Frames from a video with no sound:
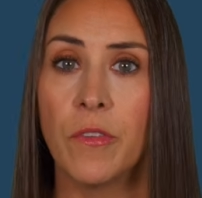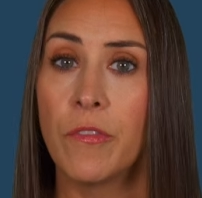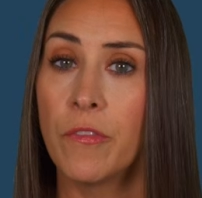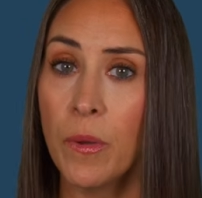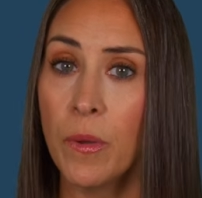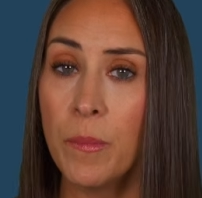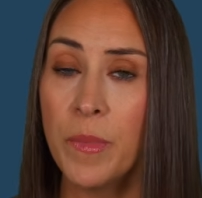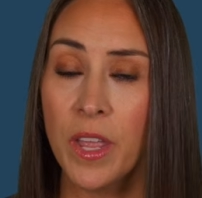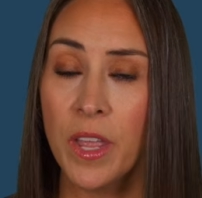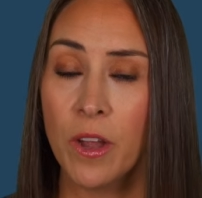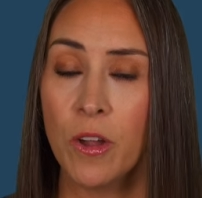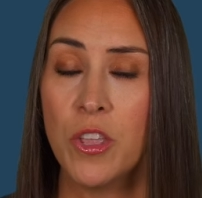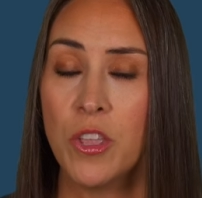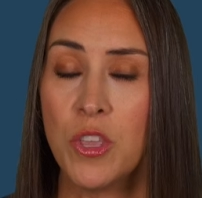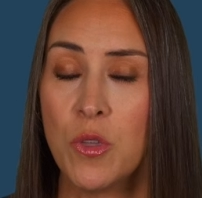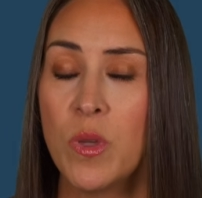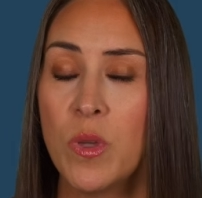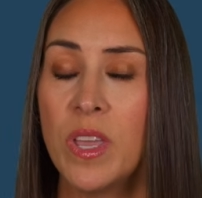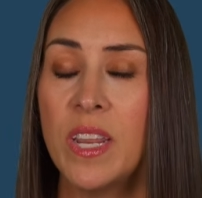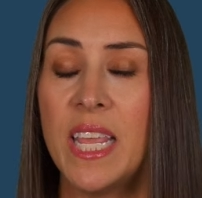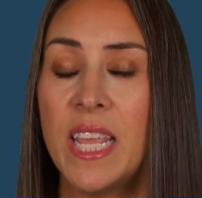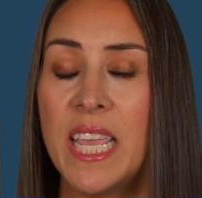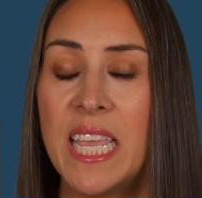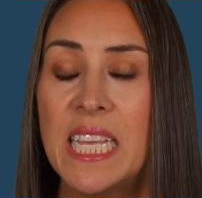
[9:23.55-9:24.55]
From there, you
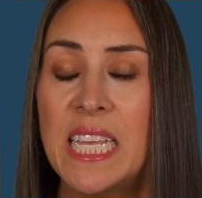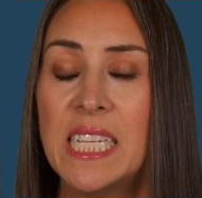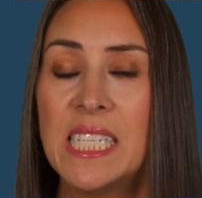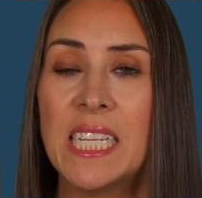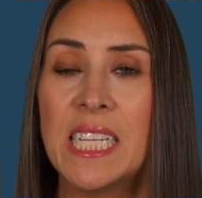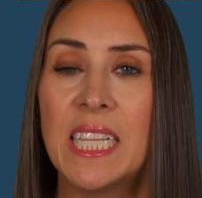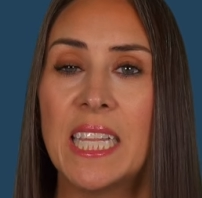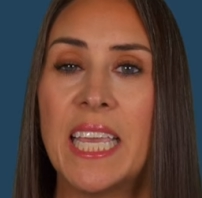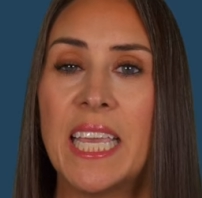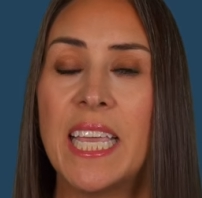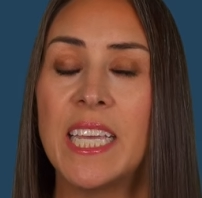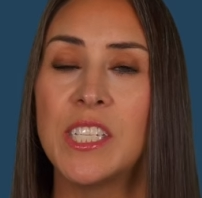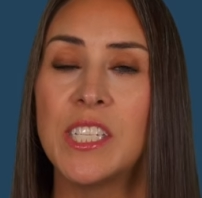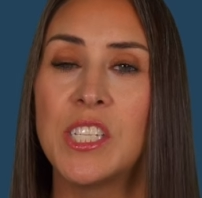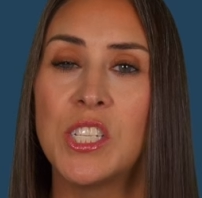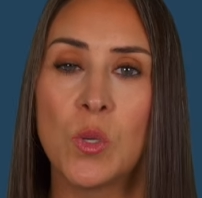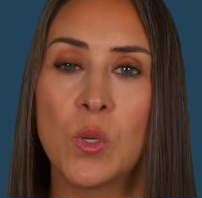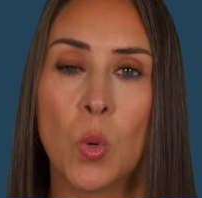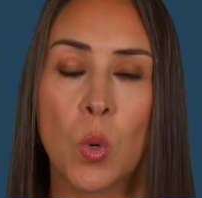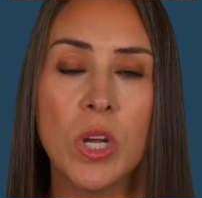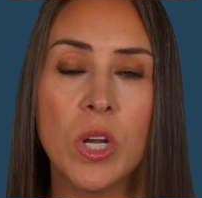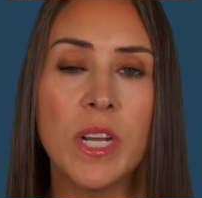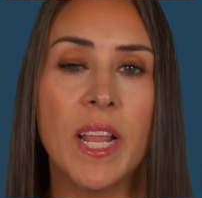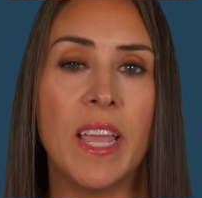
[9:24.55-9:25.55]
can easily
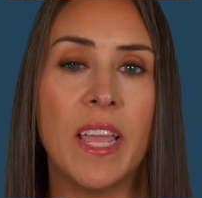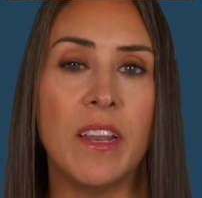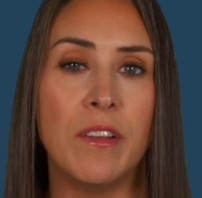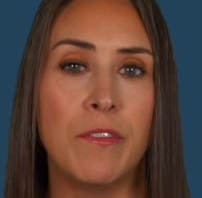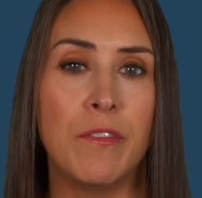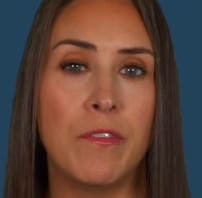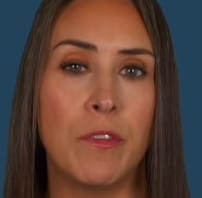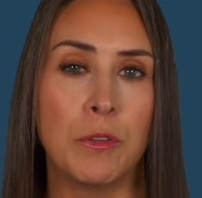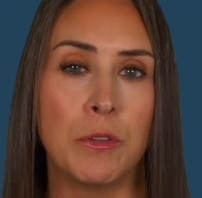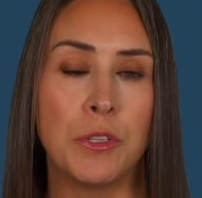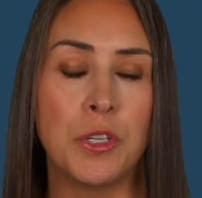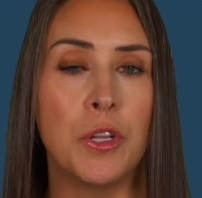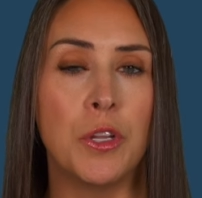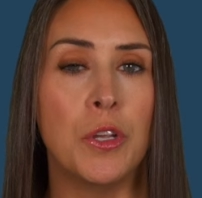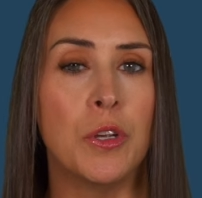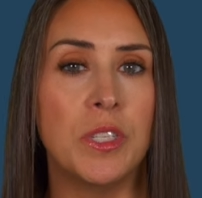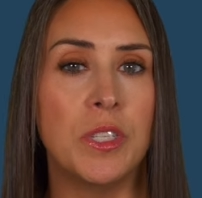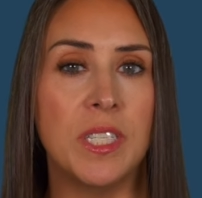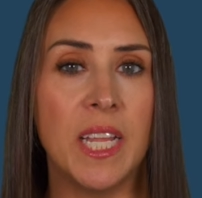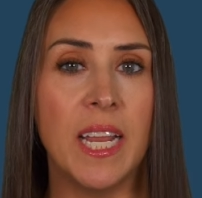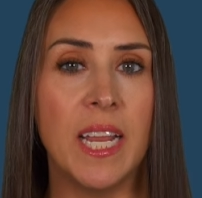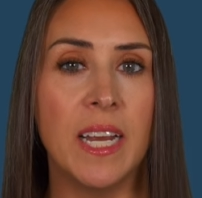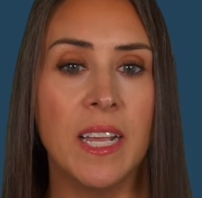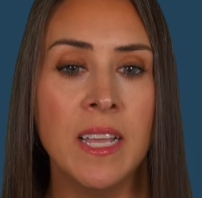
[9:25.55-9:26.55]
sort and filter your
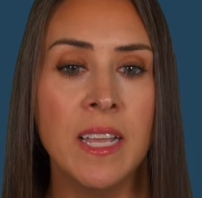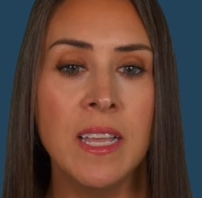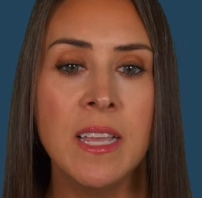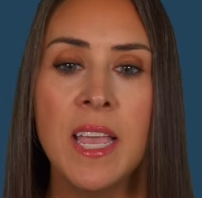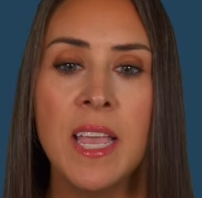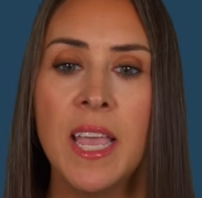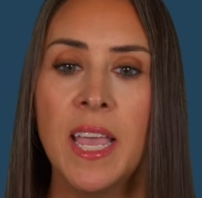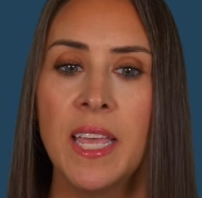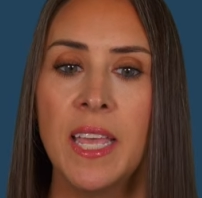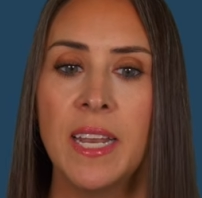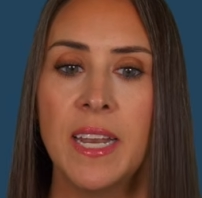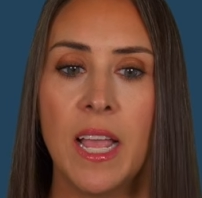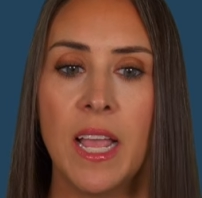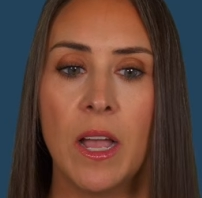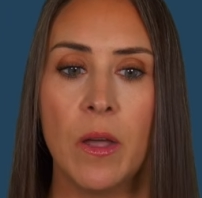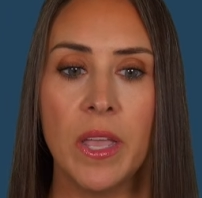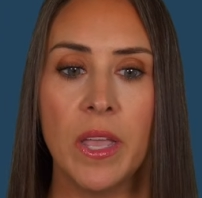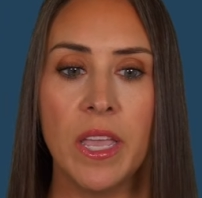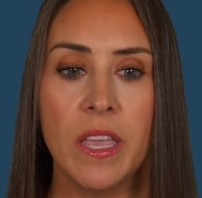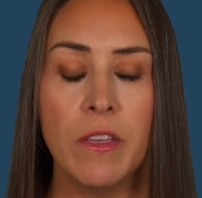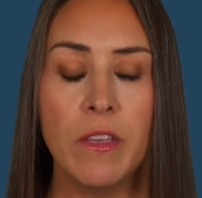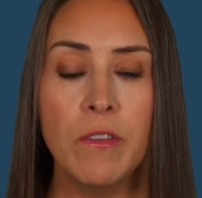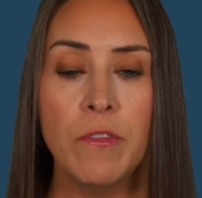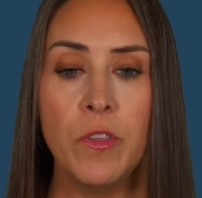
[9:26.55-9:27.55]
data. Now,
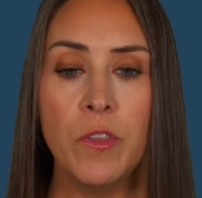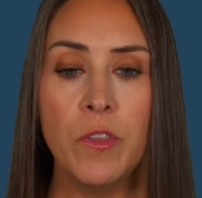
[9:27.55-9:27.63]
if